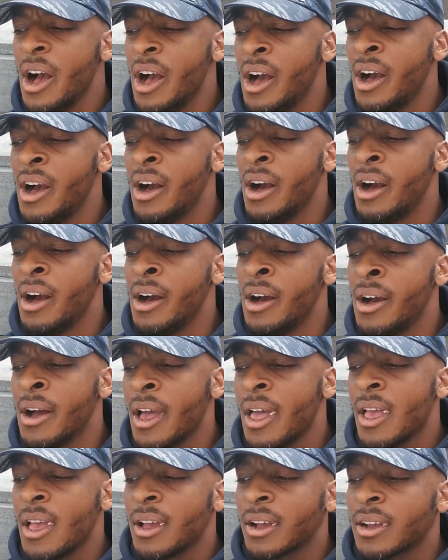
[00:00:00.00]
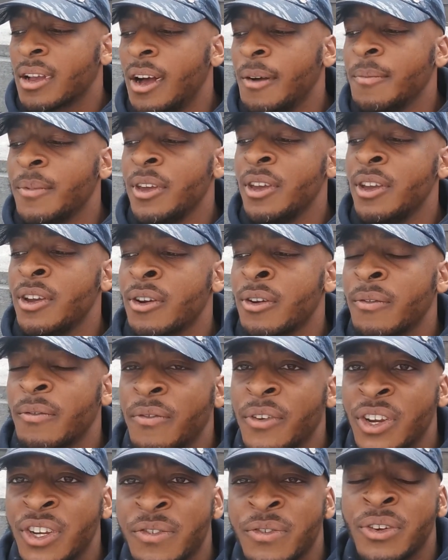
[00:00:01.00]
uh, come here and
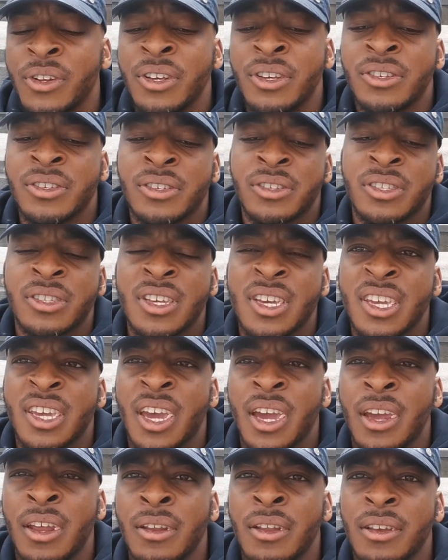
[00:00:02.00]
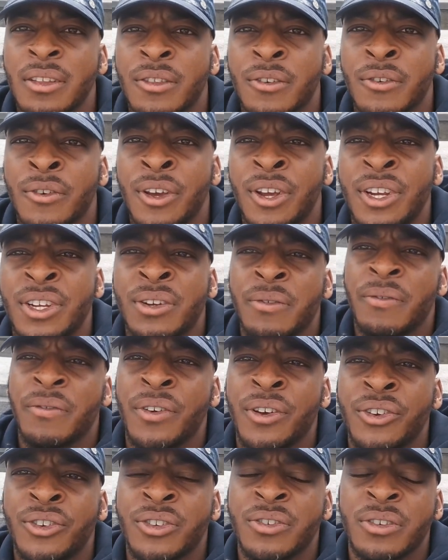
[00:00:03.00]
fish for these snakehead. They're Asian
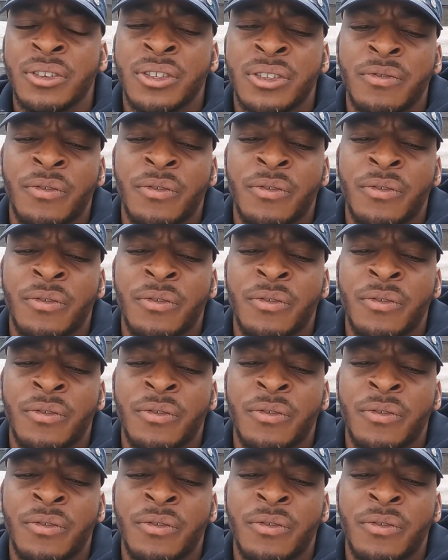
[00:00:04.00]
fish.